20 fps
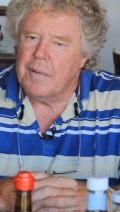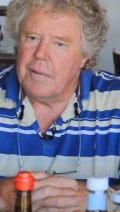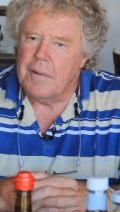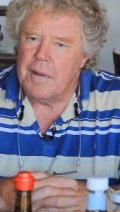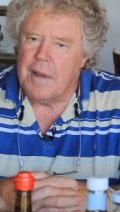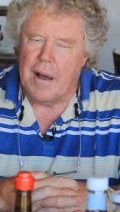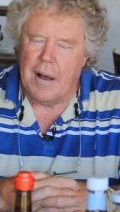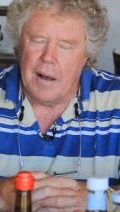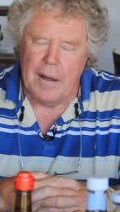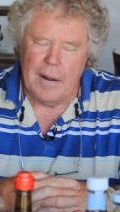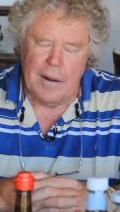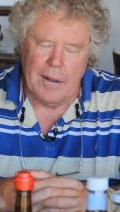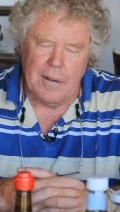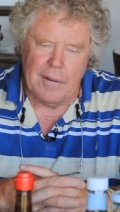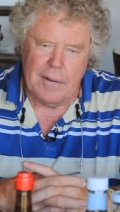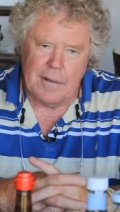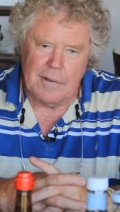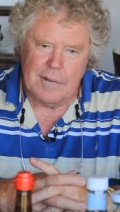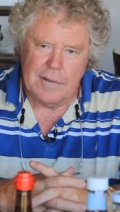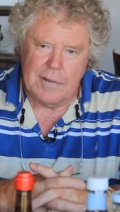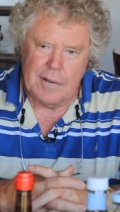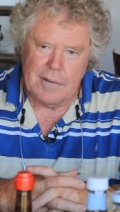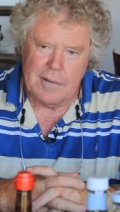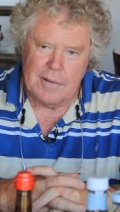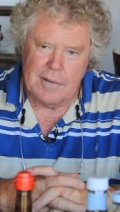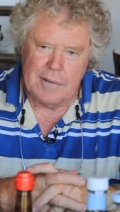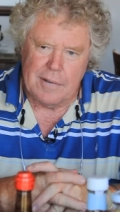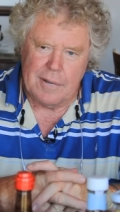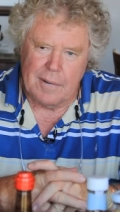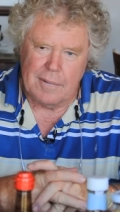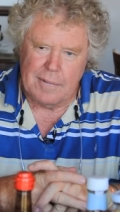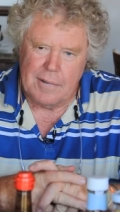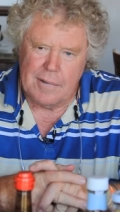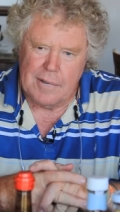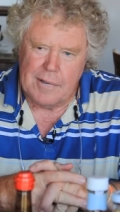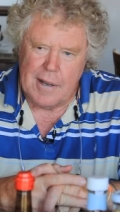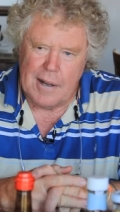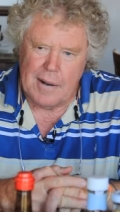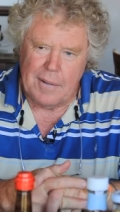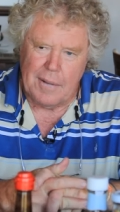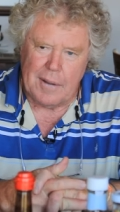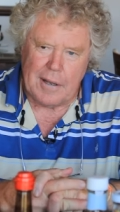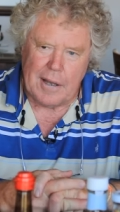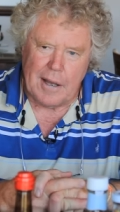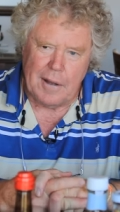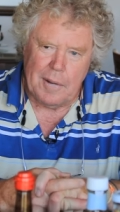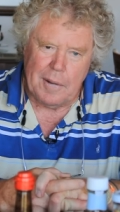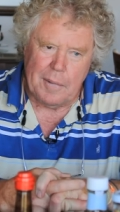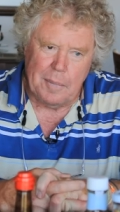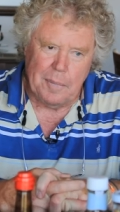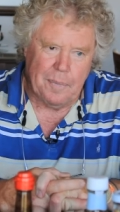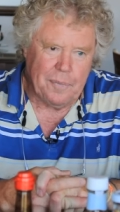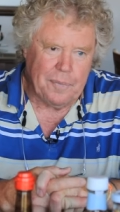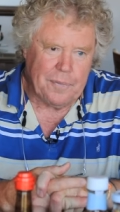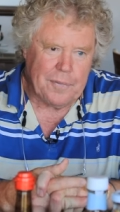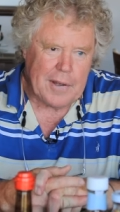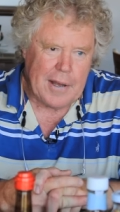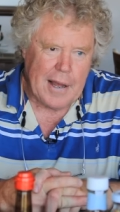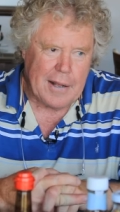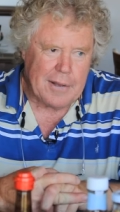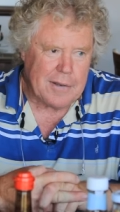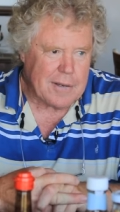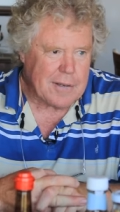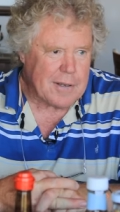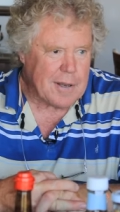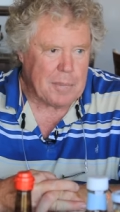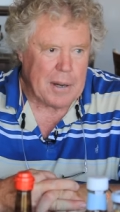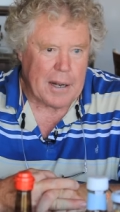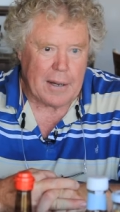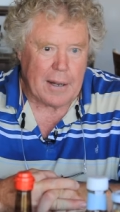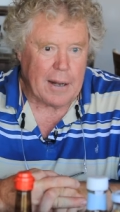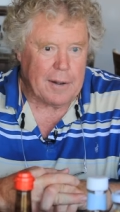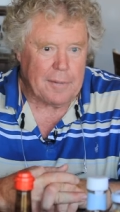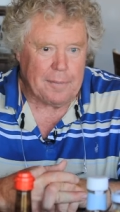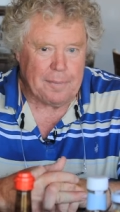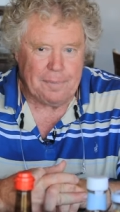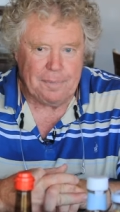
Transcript: Yeah, I know. That's, that's a sad thing. You know, cancer's a bugger.